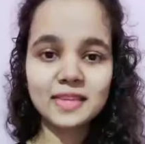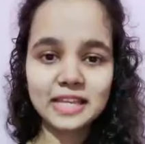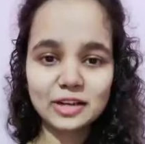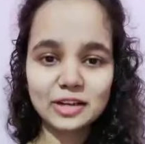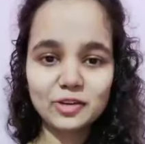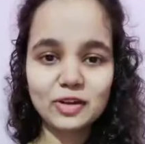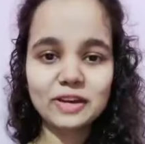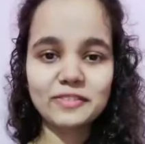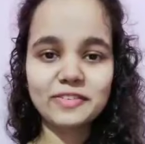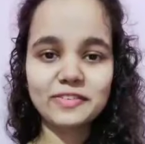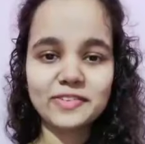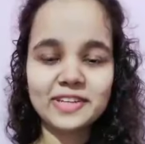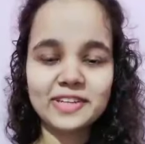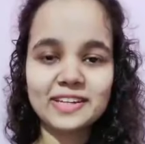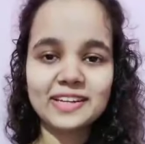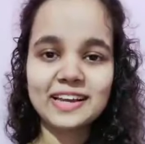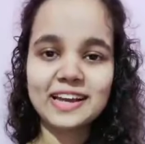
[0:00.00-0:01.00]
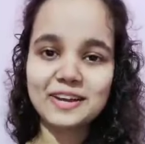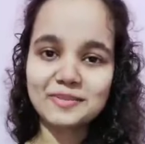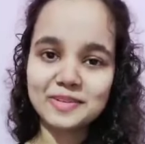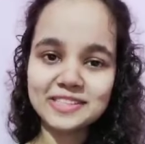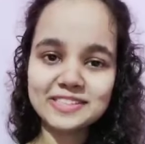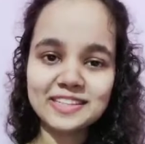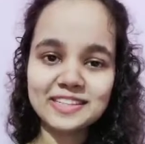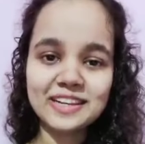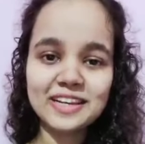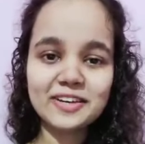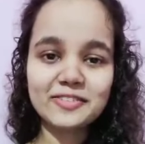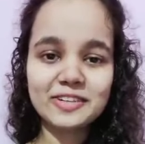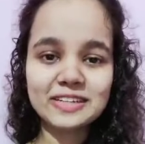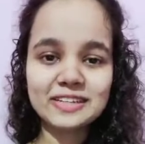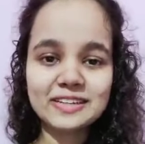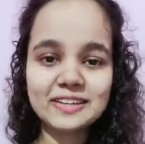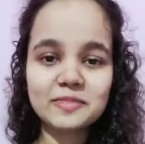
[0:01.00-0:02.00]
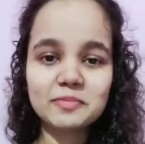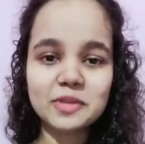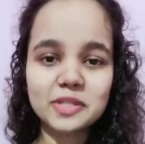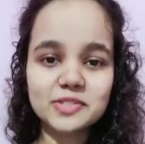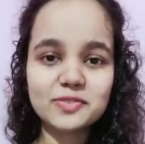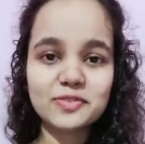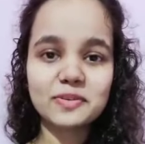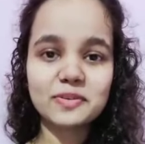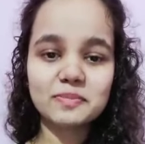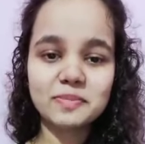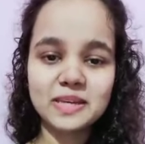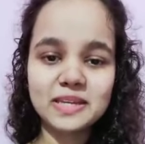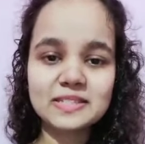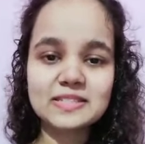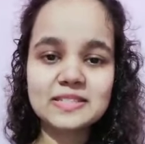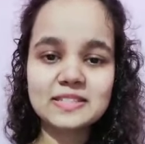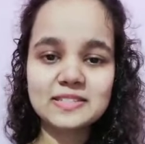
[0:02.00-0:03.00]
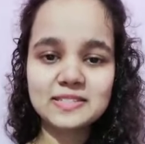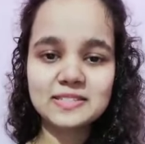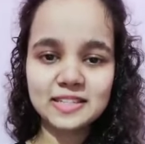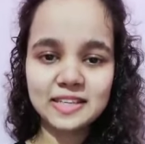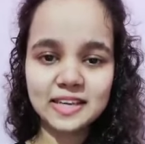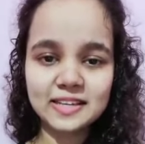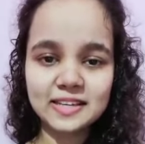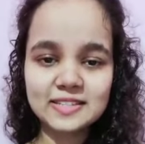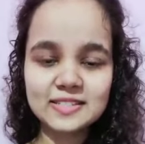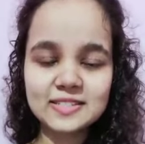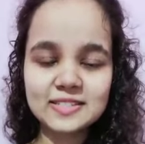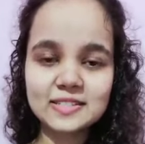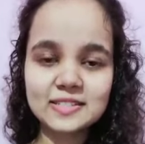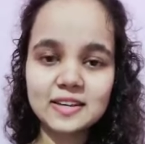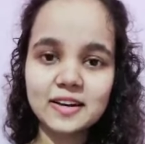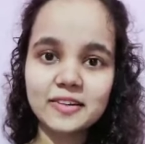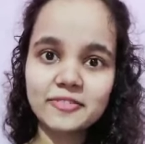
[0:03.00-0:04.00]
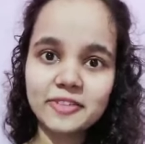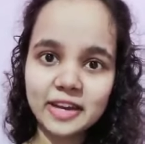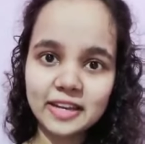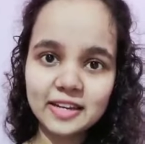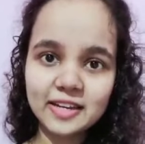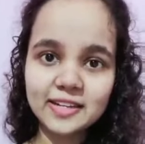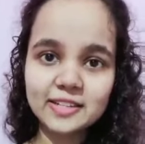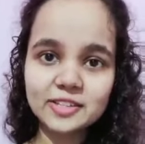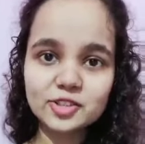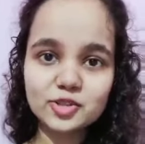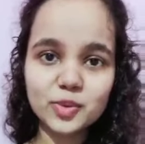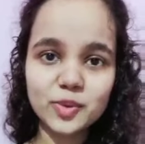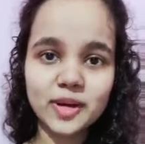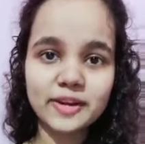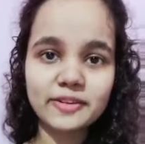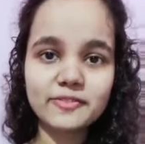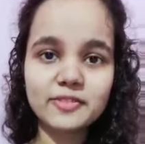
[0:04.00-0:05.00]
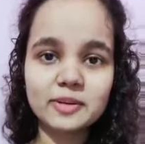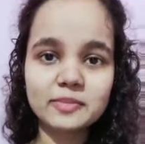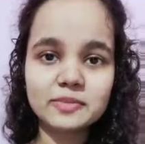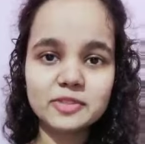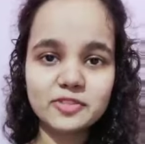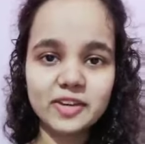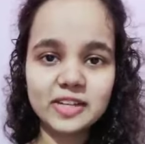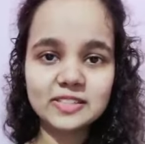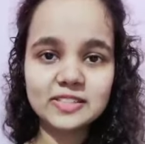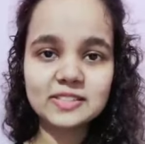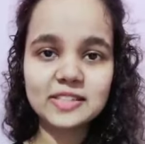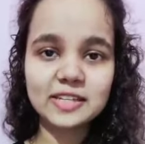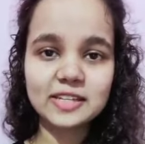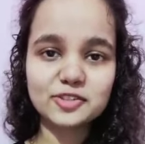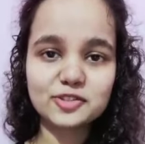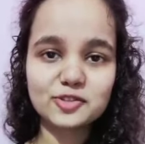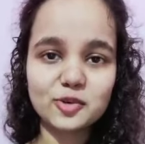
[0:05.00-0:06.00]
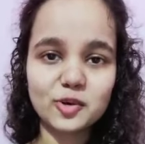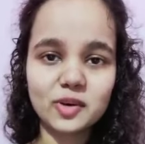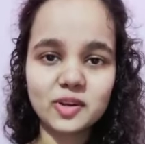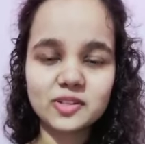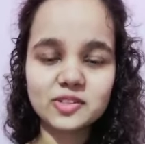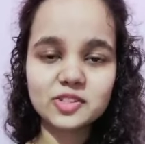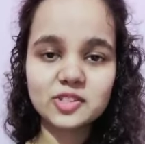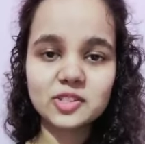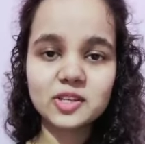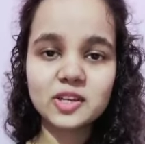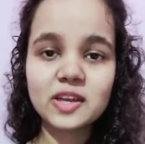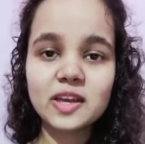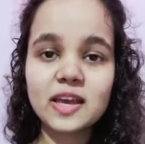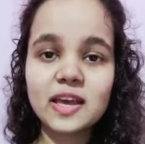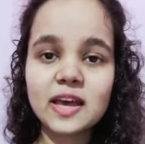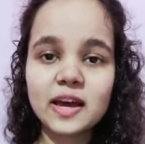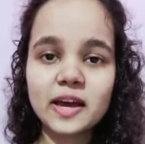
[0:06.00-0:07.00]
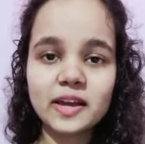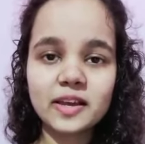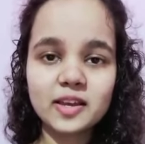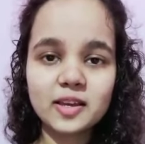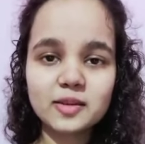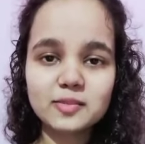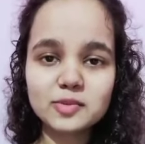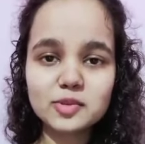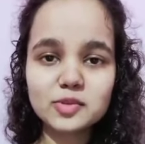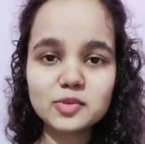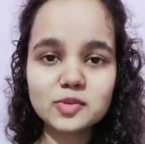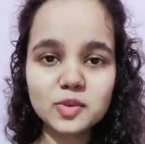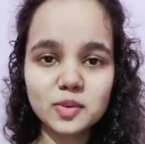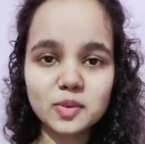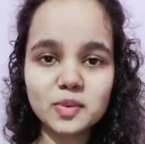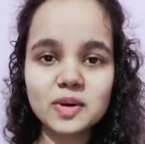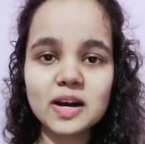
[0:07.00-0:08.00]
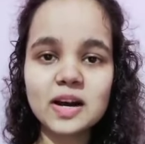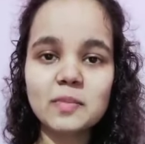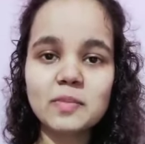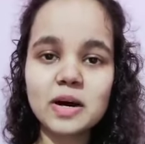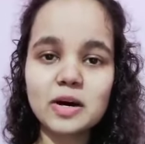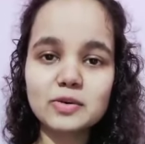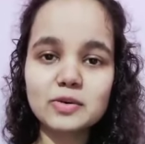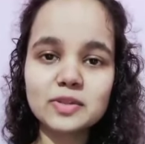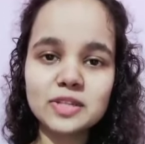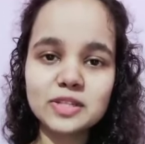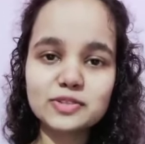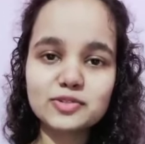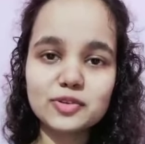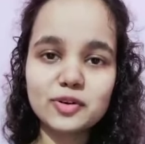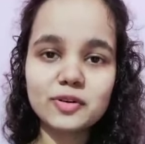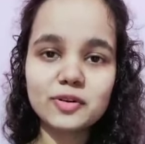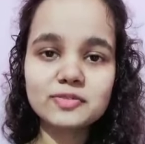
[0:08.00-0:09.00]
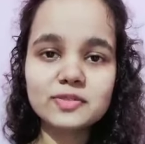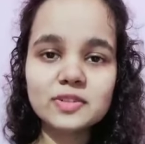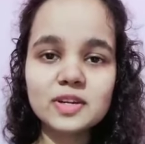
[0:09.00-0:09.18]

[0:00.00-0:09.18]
Hello everyone, I am Anjali Kavadkar, pursuing BSc CS, a final year student from Shivaji Science College. I came to know about DSOF